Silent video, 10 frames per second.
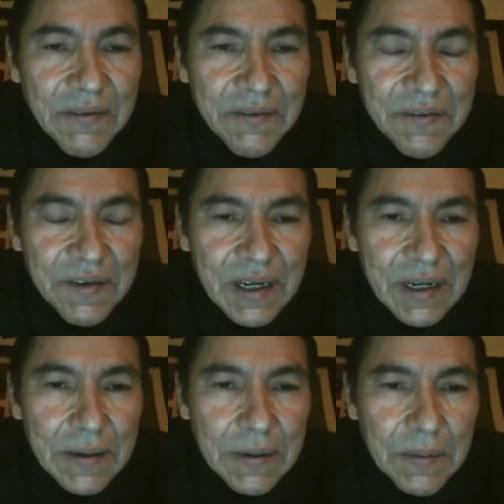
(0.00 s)
of
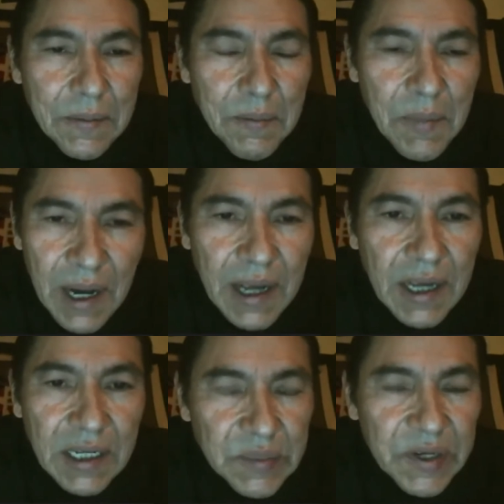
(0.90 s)
my
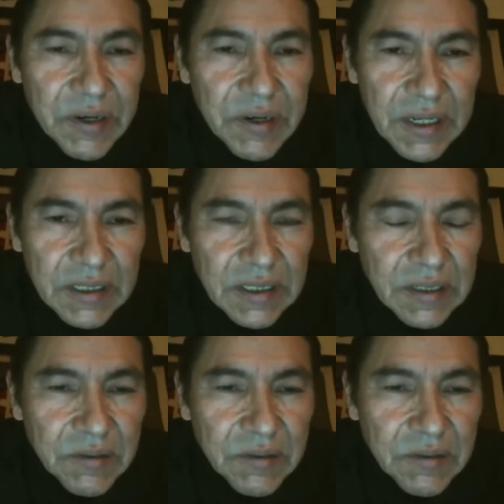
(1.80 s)
experience